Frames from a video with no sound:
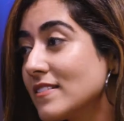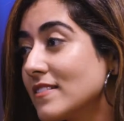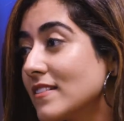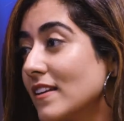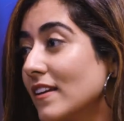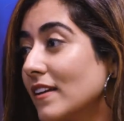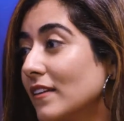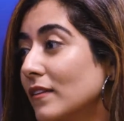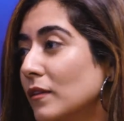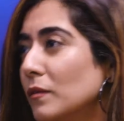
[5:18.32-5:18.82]
it's
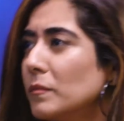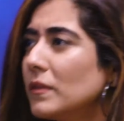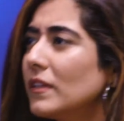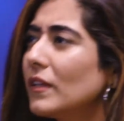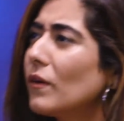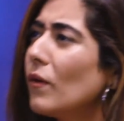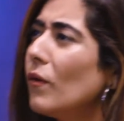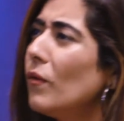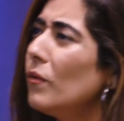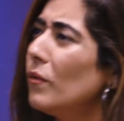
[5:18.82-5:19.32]
like they'll be
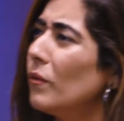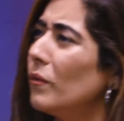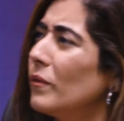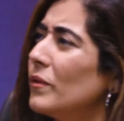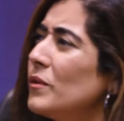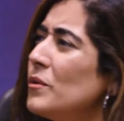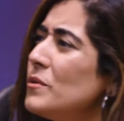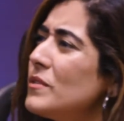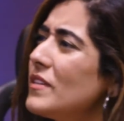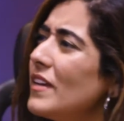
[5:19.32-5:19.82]
like, "Oh,
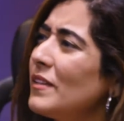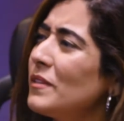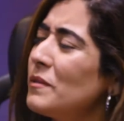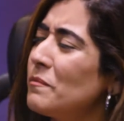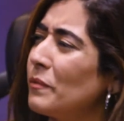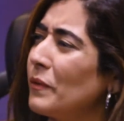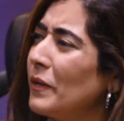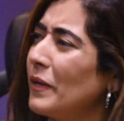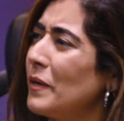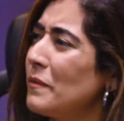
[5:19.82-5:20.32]
you sang the
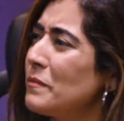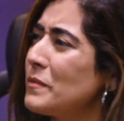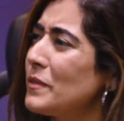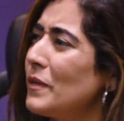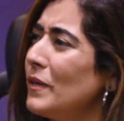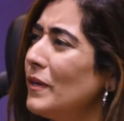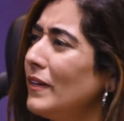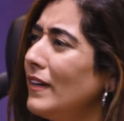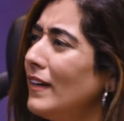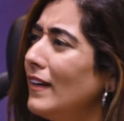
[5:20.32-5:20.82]
breakup
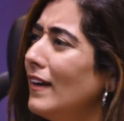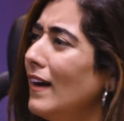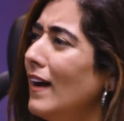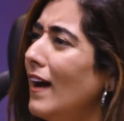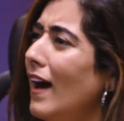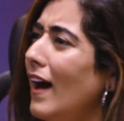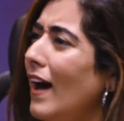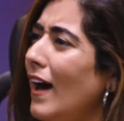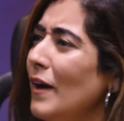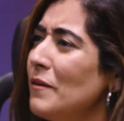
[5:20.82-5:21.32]
song?
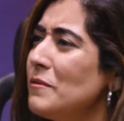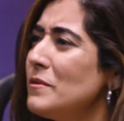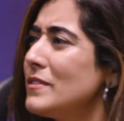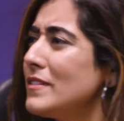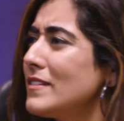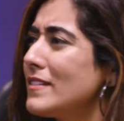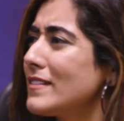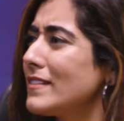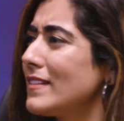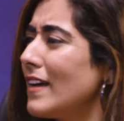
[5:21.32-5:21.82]
I was
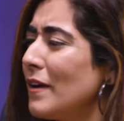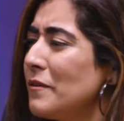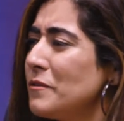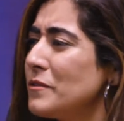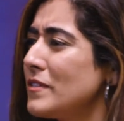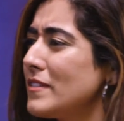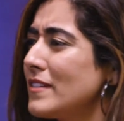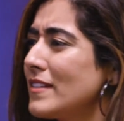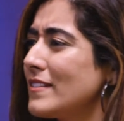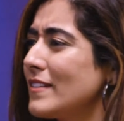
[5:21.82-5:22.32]

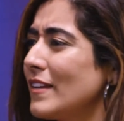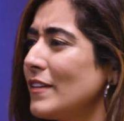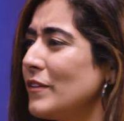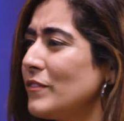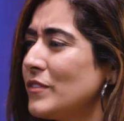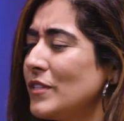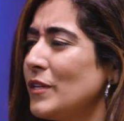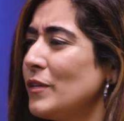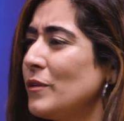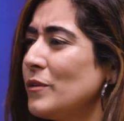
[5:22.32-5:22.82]
just
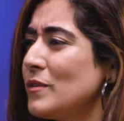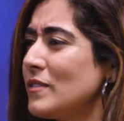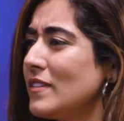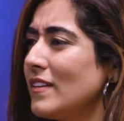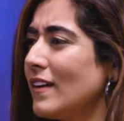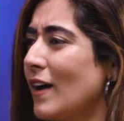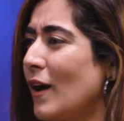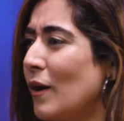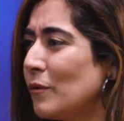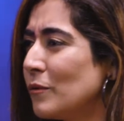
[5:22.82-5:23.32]
excited to hear you
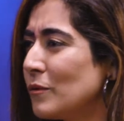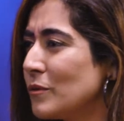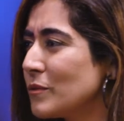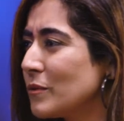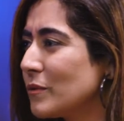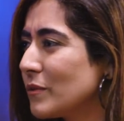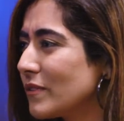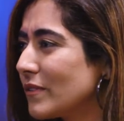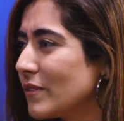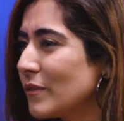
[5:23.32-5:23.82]
sing Aao
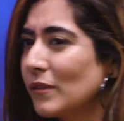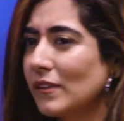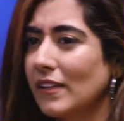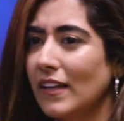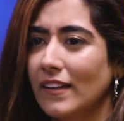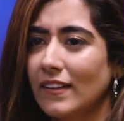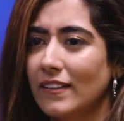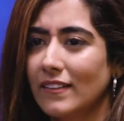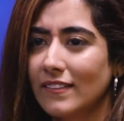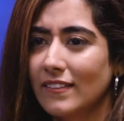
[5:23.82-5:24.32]
Huzur or
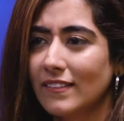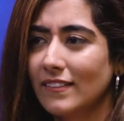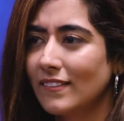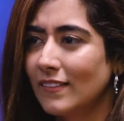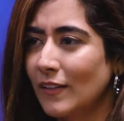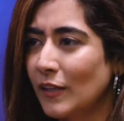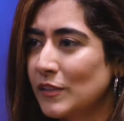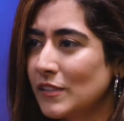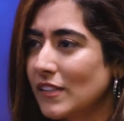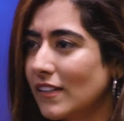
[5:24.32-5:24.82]
like
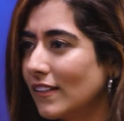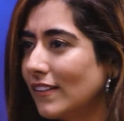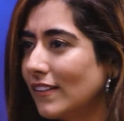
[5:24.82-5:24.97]
Lag Ja